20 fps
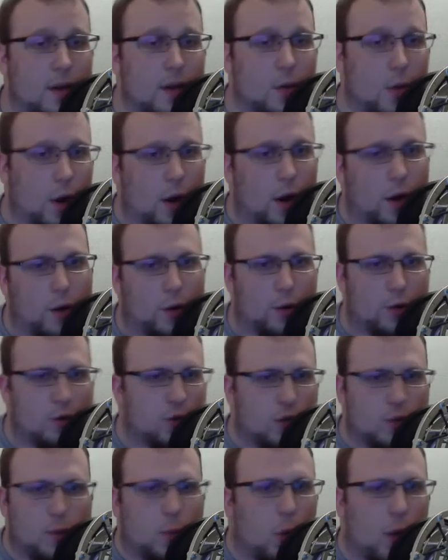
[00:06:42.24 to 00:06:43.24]
where it's
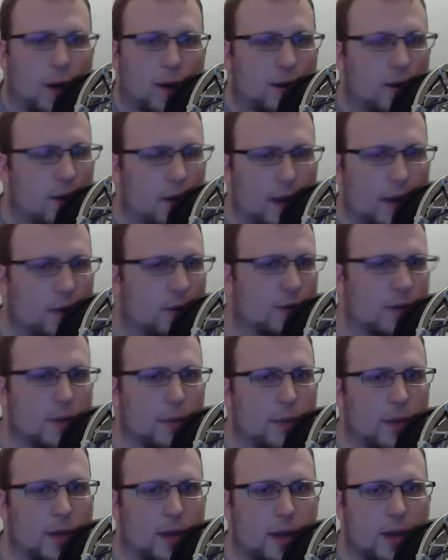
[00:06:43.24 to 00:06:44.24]
just point and click or
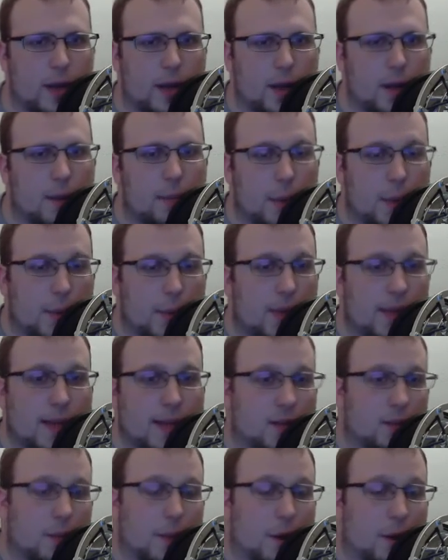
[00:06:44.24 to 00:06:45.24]
something. Maybe
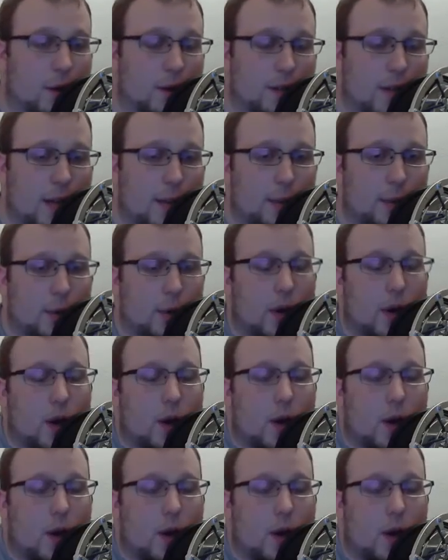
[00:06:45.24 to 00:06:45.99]
that's a better example.